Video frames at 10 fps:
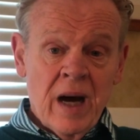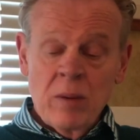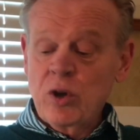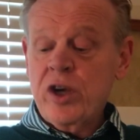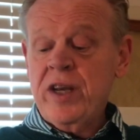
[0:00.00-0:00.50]

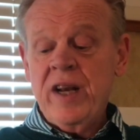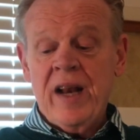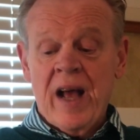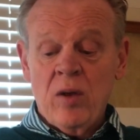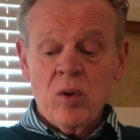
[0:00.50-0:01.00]
I'm looking
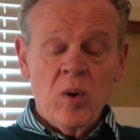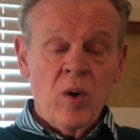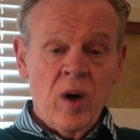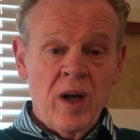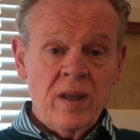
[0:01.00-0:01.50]
at
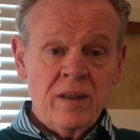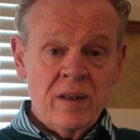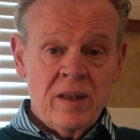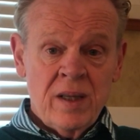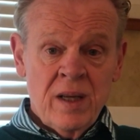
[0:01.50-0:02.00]
alcohol,
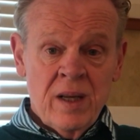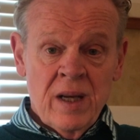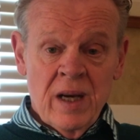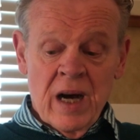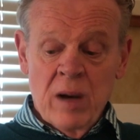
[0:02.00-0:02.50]

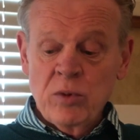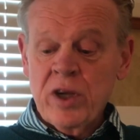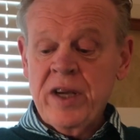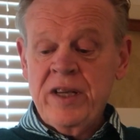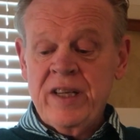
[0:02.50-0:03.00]
I'm
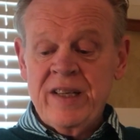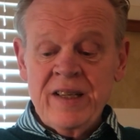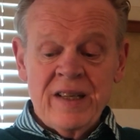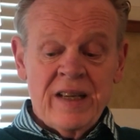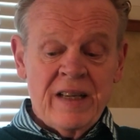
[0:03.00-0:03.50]
looking at
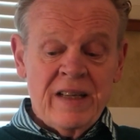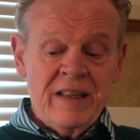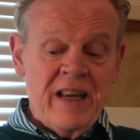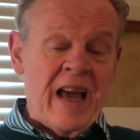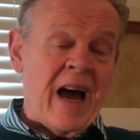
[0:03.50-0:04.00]

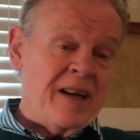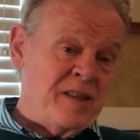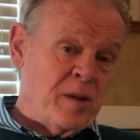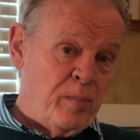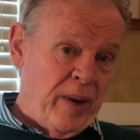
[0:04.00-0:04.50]

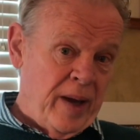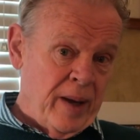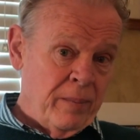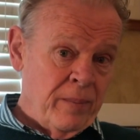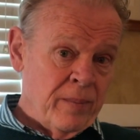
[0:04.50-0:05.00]

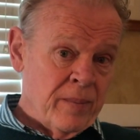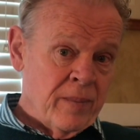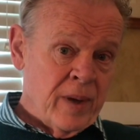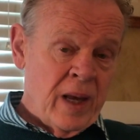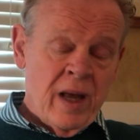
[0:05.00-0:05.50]
diazepam.
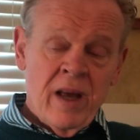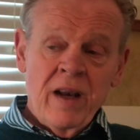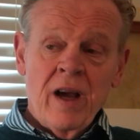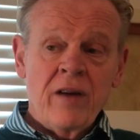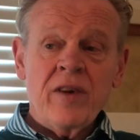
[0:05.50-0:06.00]

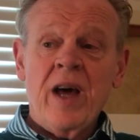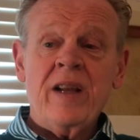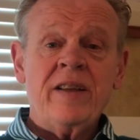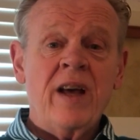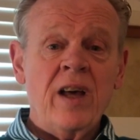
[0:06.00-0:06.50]
Now, I've got
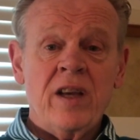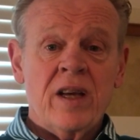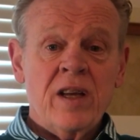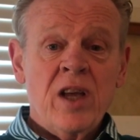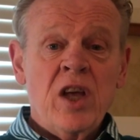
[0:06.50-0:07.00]
to tell
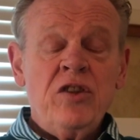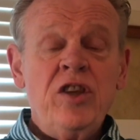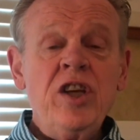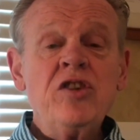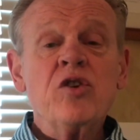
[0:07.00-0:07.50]
you,
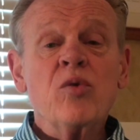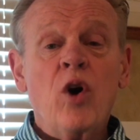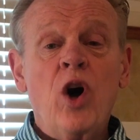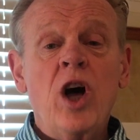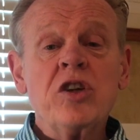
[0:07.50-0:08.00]
these are
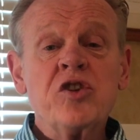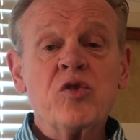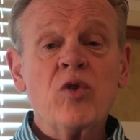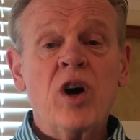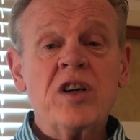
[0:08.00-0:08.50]
all
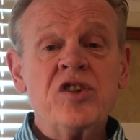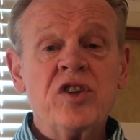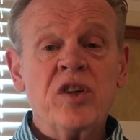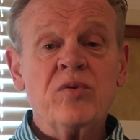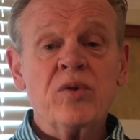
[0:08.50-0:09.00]
strong
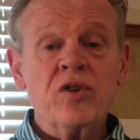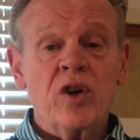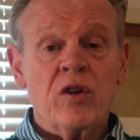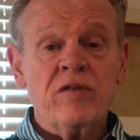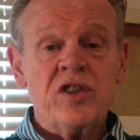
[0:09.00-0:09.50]
central
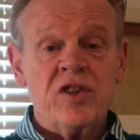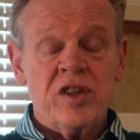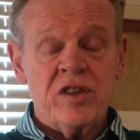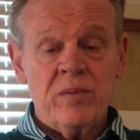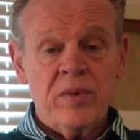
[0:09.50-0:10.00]
nervous
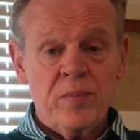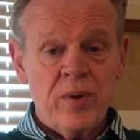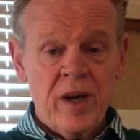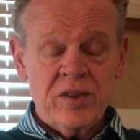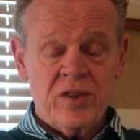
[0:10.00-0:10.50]
system
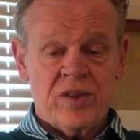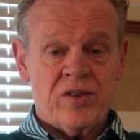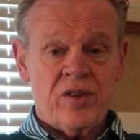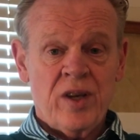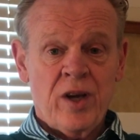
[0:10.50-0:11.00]

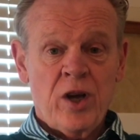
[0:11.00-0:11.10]
depressants.